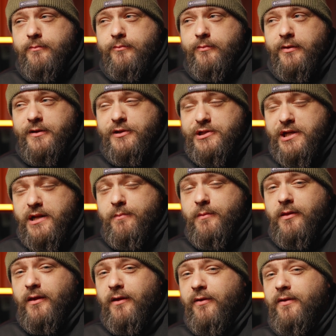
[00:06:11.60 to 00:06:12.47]

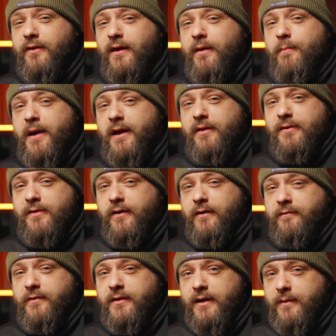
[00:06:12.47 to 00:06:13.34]
legitimately see
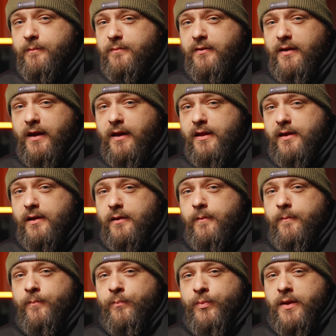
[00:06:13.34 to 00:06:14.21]
myself
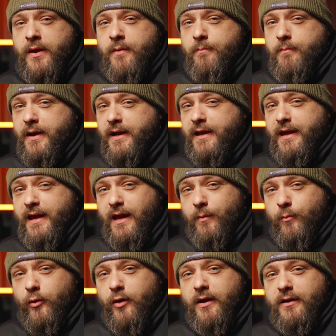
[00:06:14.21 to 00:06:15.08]
updating my
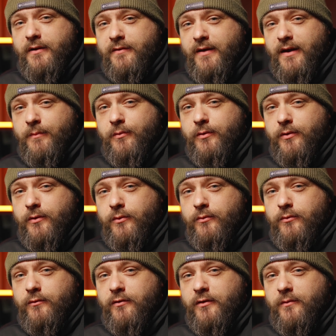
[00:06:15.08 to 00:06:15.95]
camera anytime
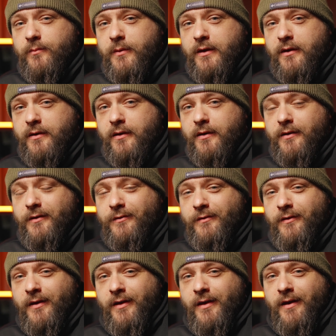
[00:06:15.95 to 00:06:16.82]
soon, just
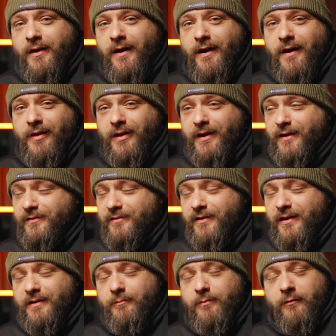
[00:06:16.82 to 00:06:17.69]
because, like I
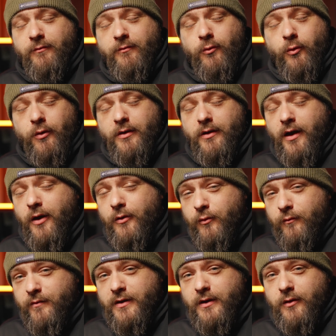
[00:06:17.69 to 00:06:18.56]
said before in
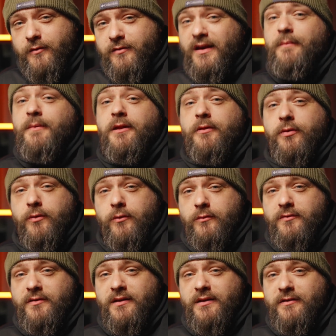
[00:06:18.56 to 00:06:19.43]
other videos, I'm an
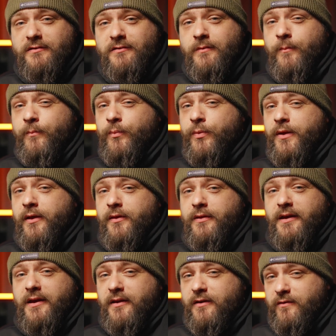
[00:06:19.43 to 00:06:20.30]
enthusiast.
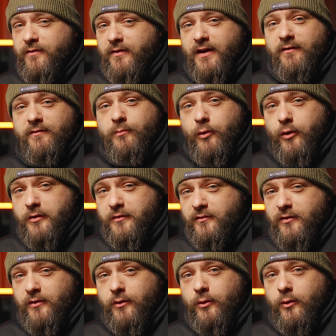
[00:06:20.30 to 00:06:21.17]
The S5
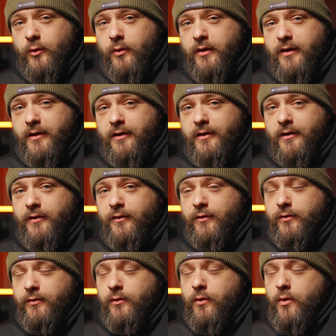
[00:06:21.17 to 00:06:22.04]
Mark II
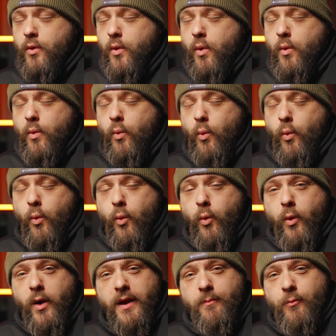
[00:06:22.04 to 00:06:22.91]
is
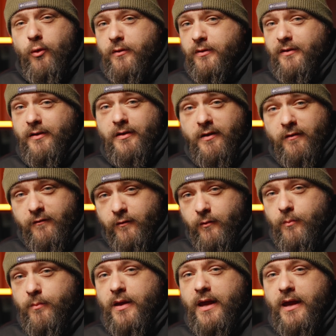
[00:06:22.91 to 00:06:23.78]
way more than enough
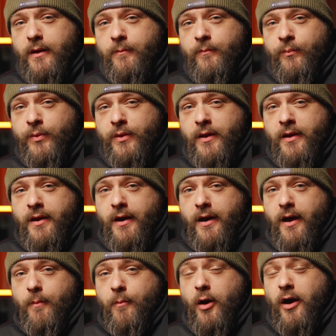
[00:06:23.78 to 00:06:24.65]
for me.
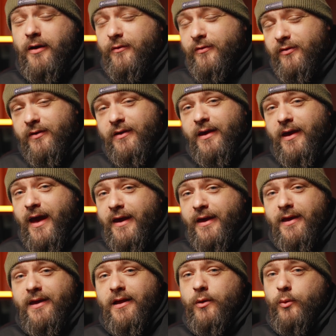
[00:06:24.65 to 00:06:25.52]
Honestly,
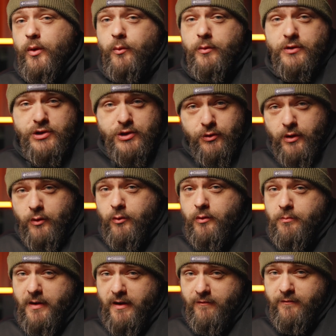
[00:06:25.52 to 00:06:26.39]
I could get away with shooting
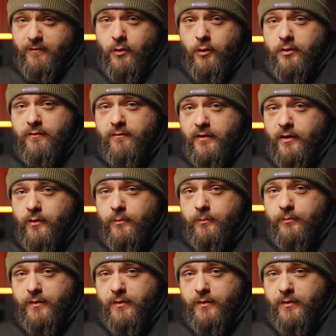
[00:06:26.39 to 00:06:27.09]
with my phone if I